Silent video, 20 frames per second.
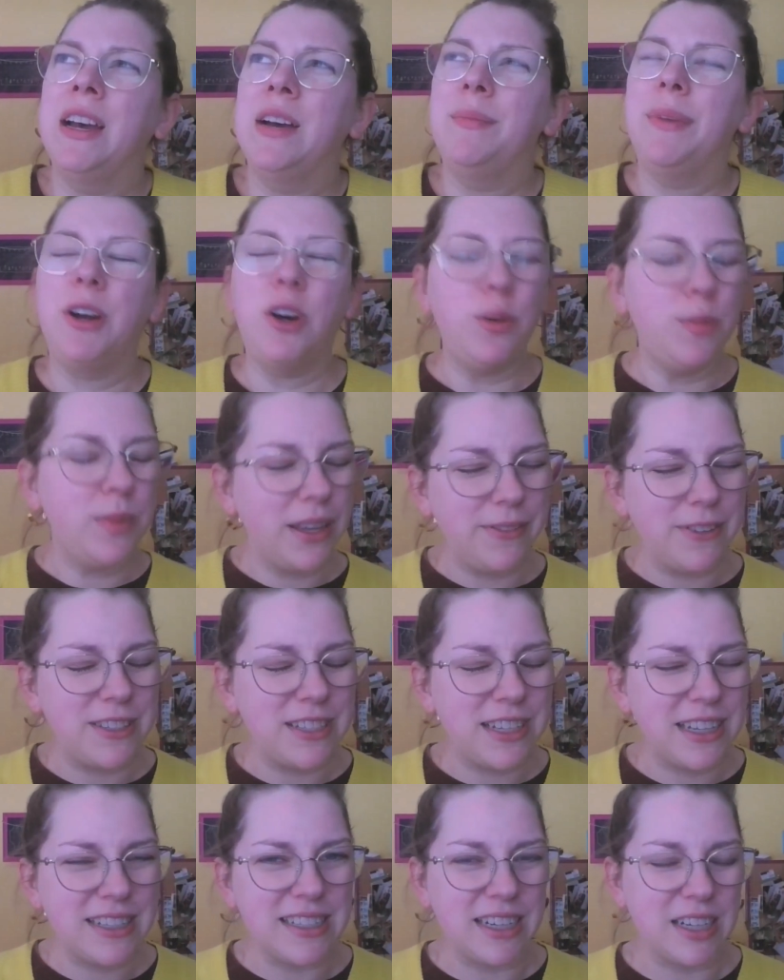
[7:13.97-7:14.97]
My home life is
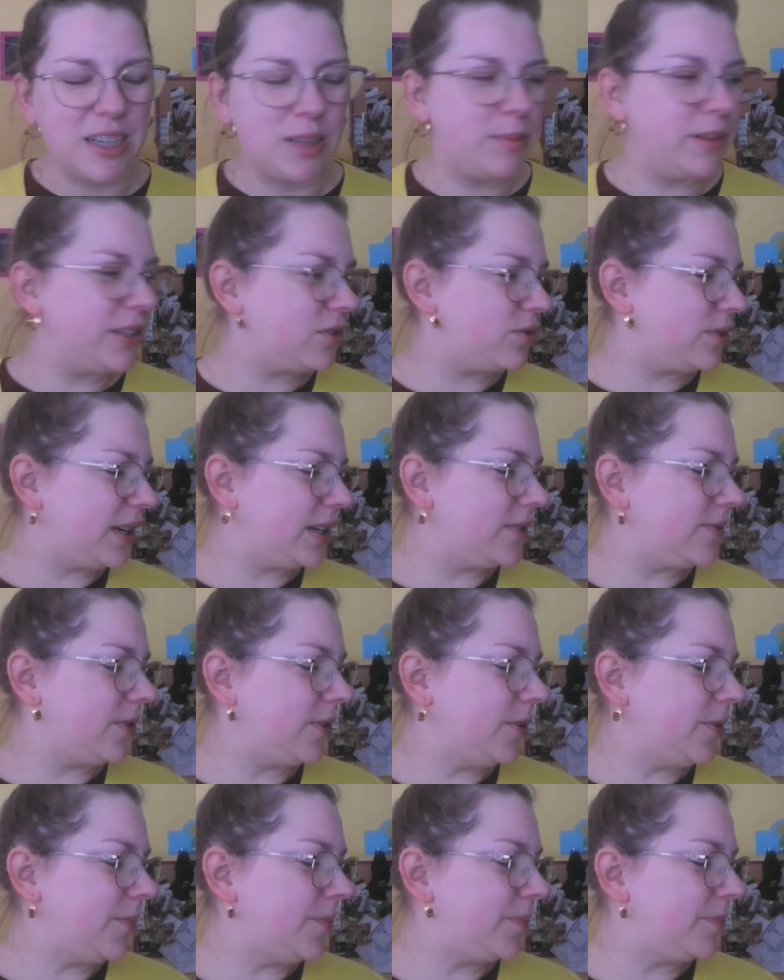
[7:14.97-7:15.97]
not terribly
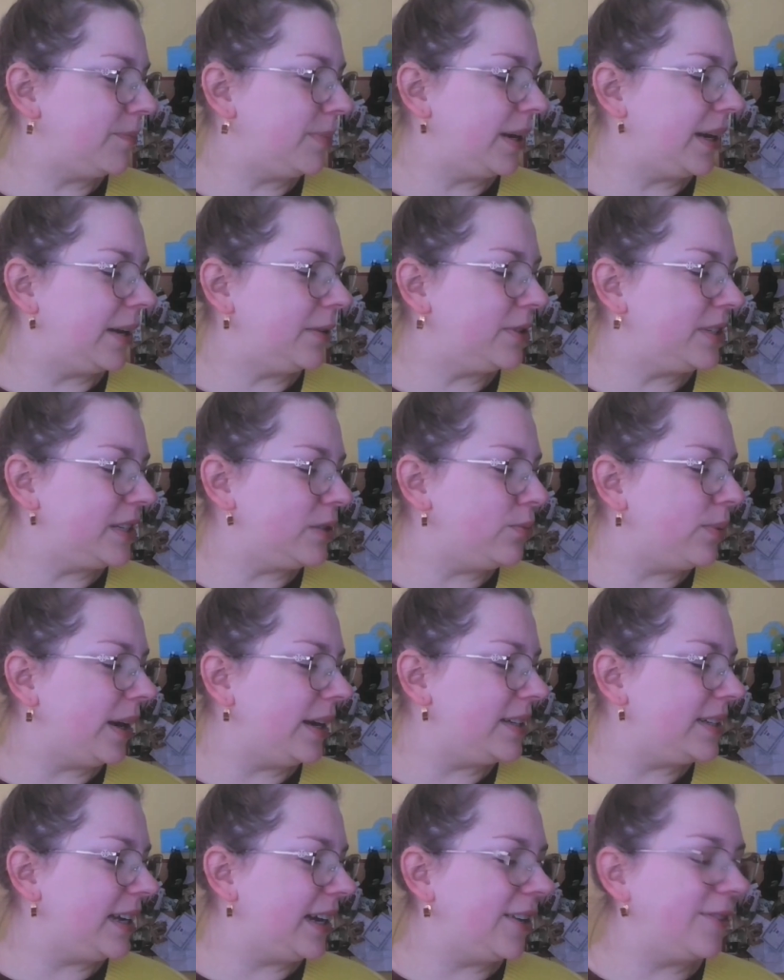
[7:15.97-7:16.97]
stressful, but I did
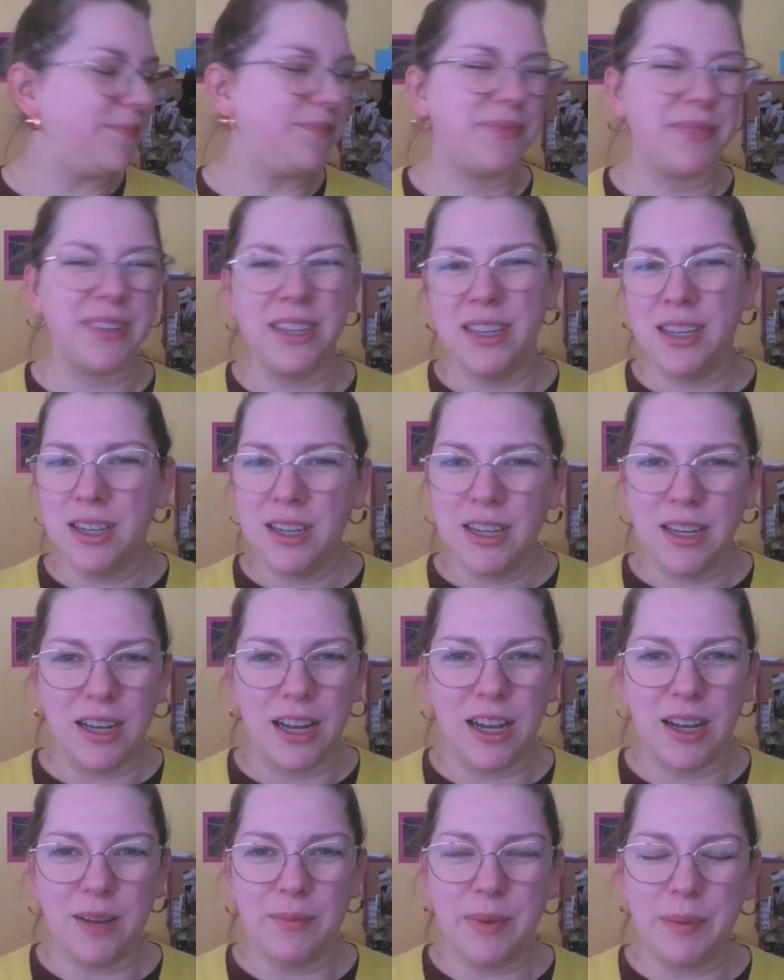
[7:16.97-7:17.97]
write down
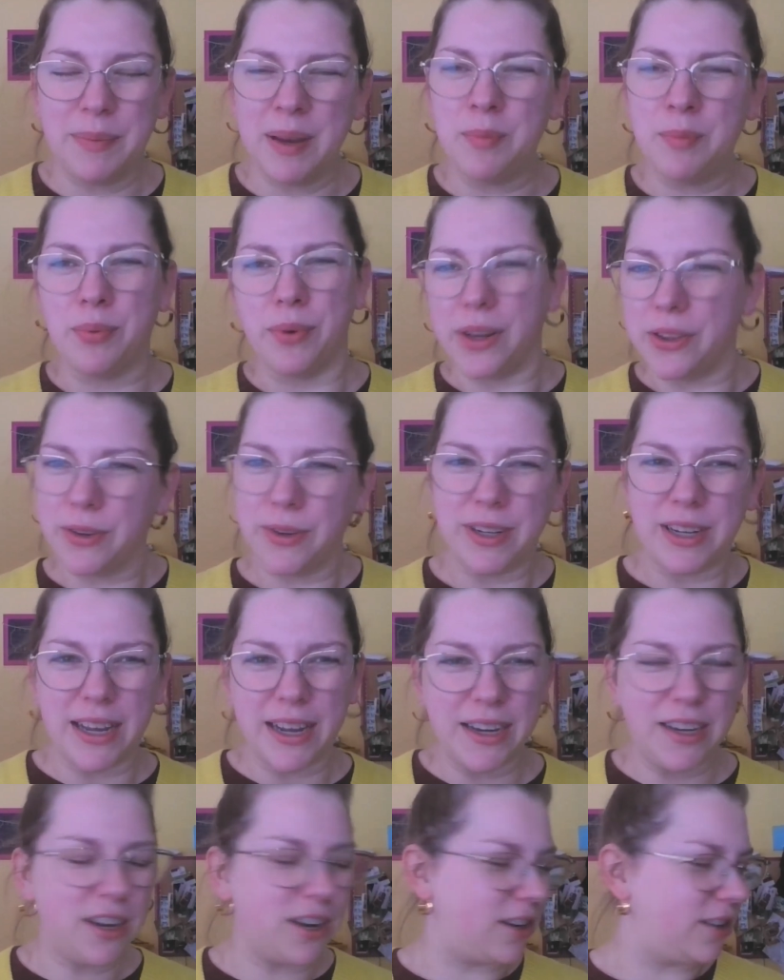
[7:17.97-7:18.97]
my brother and
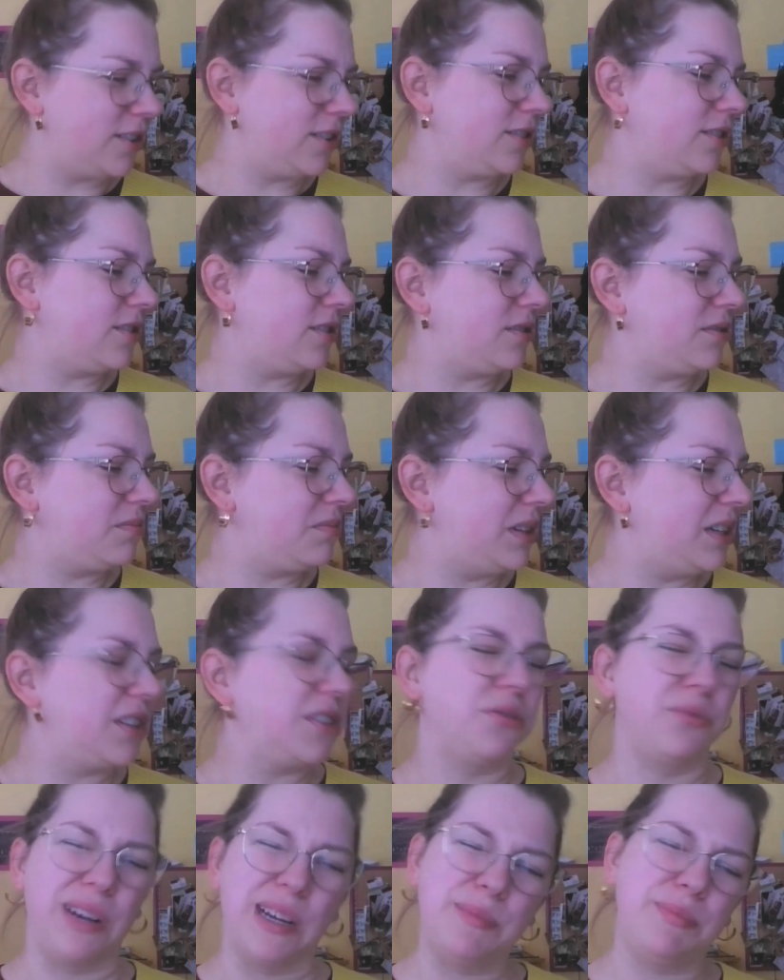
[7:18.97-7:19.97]
I aren't in a
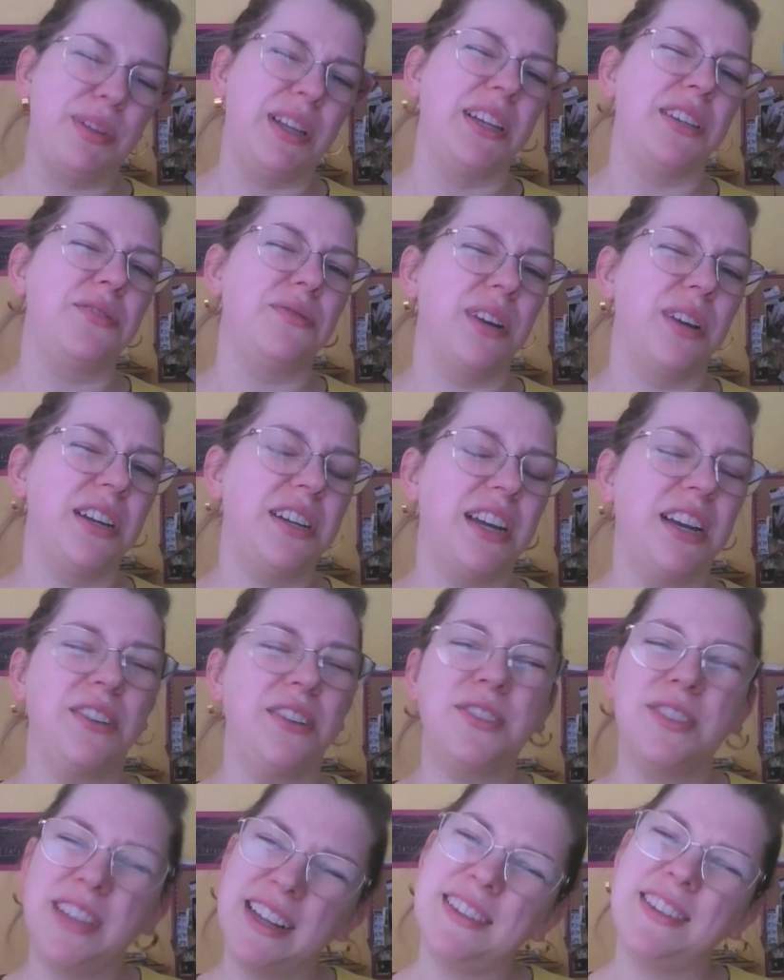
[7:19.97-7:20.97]
great place right now,
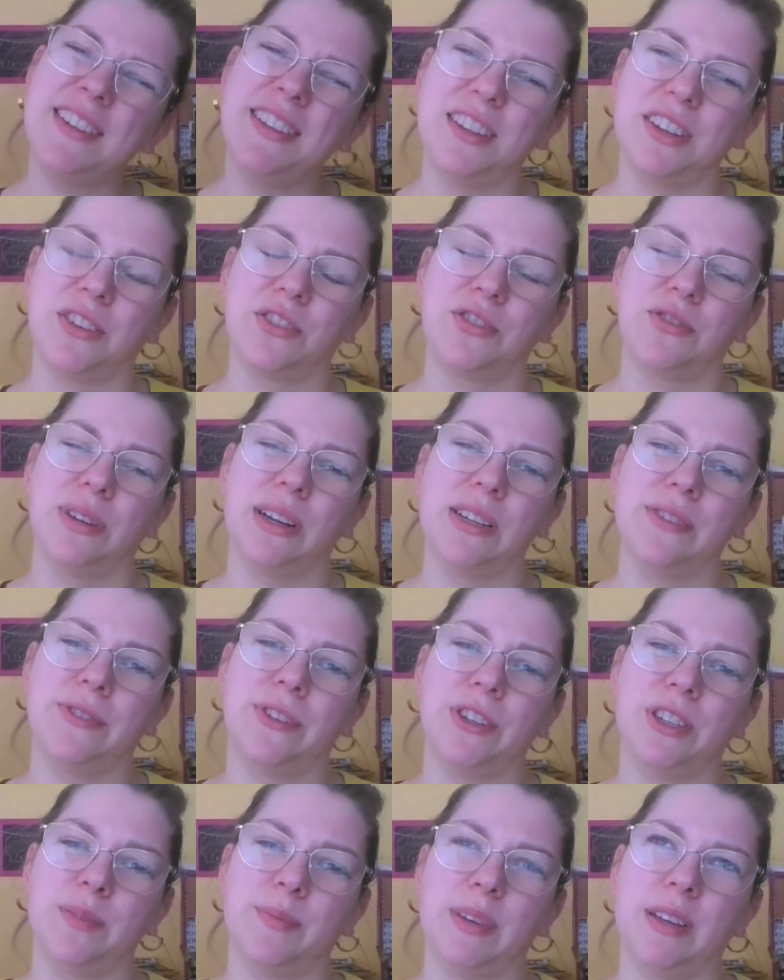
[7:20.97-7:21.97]
so that's a little
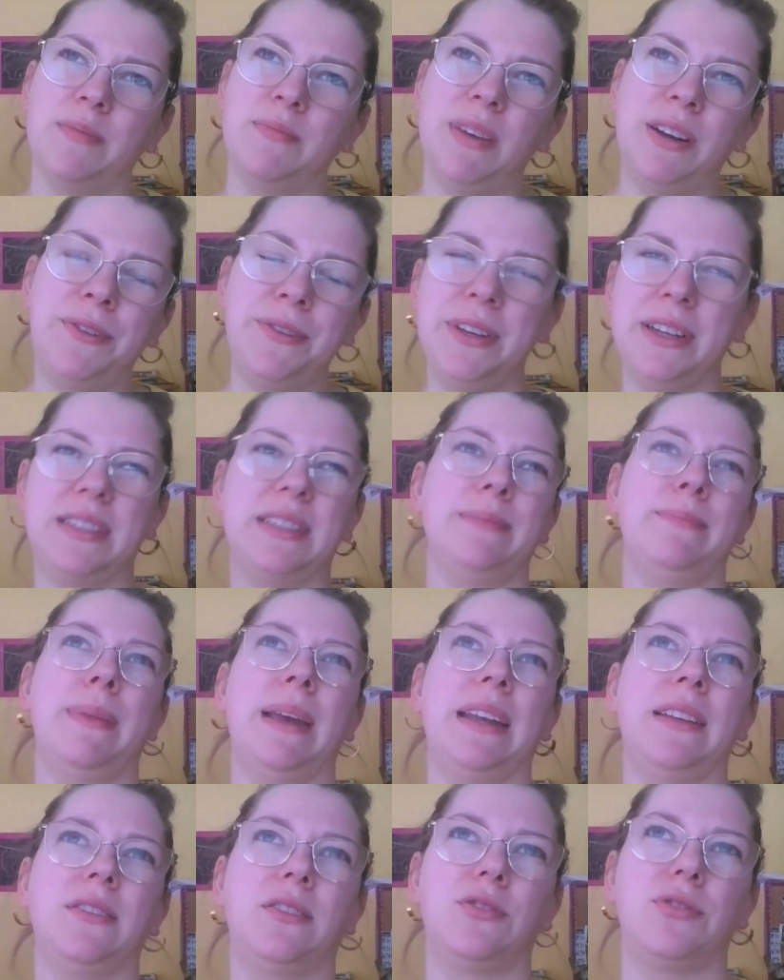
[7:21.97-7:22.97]
stressful to me. I don't think it's a
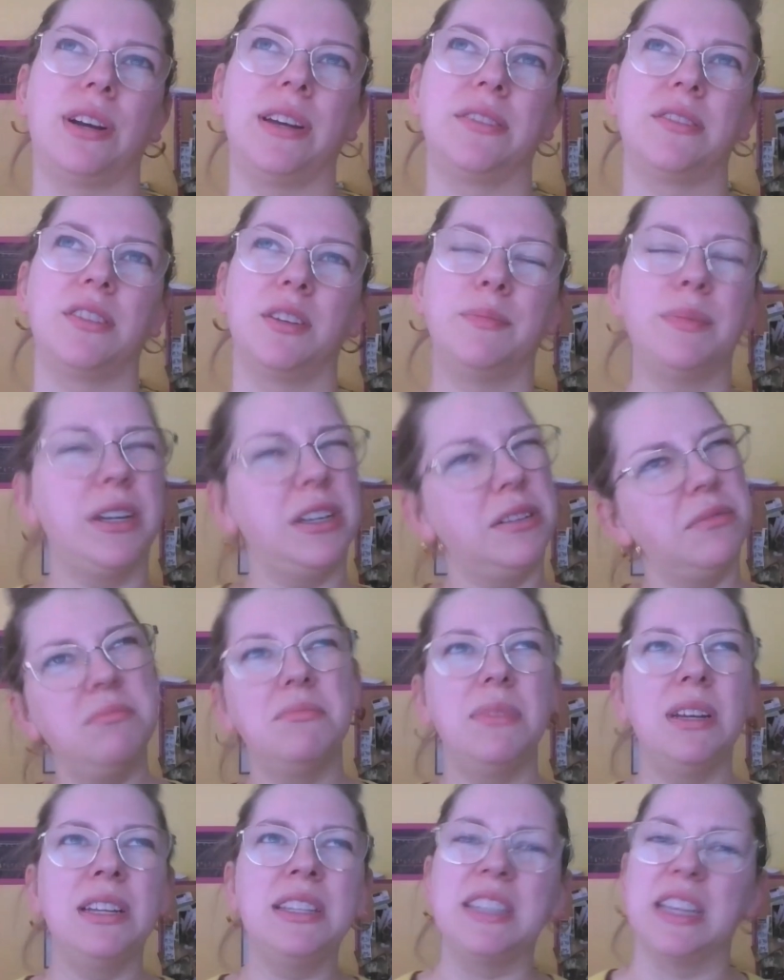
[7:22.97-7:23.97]
main stressor, but
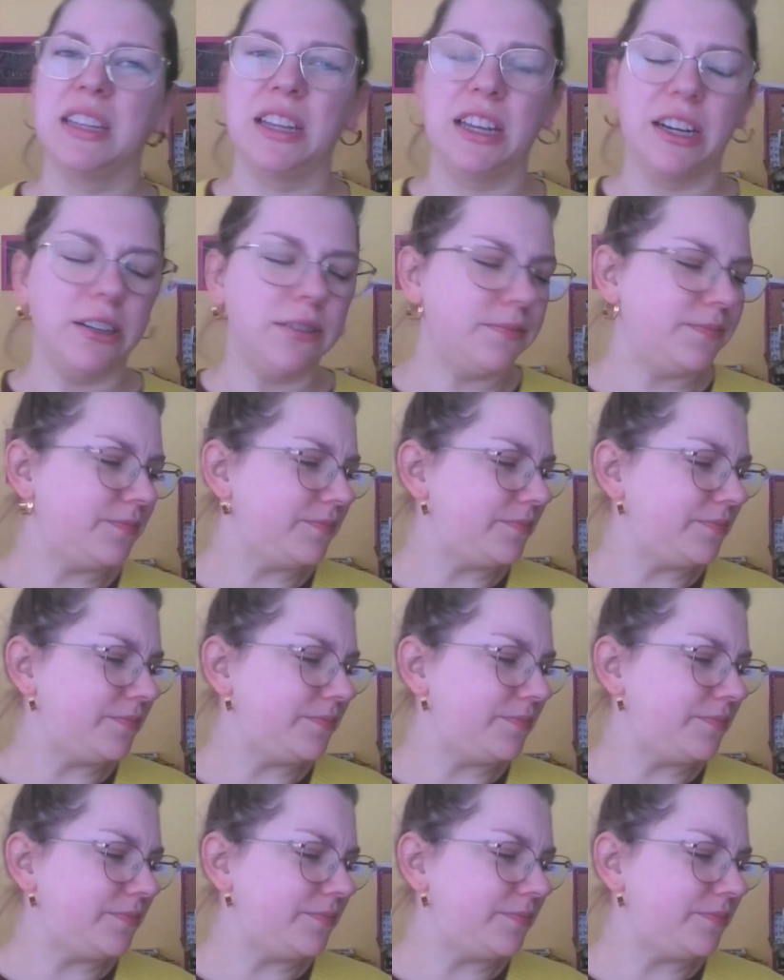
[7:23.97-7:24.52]
it's in there.